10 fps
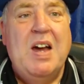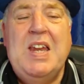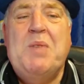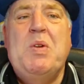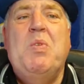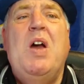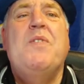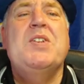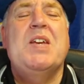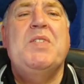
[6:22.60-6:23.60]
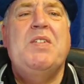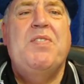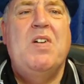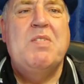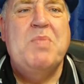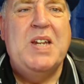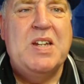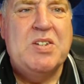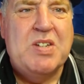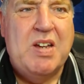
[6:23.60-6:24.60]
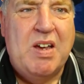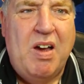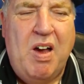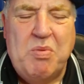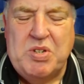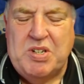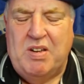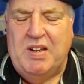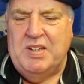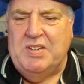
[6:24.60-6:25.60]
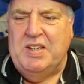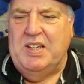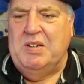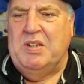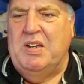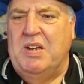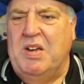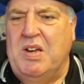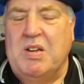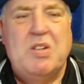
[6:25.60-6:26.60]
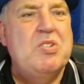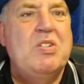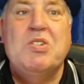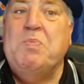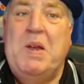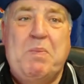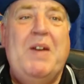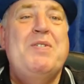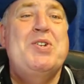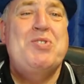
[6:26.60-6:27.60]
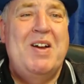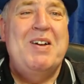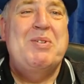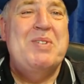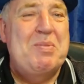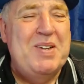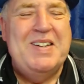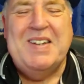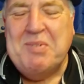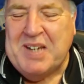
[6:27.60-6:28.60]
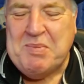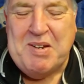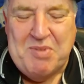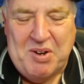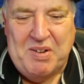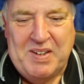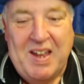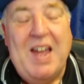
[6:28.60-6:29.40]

And there we were for 75 minutes. I was starting to think, because people have struggled. I mean, don't get me wrong.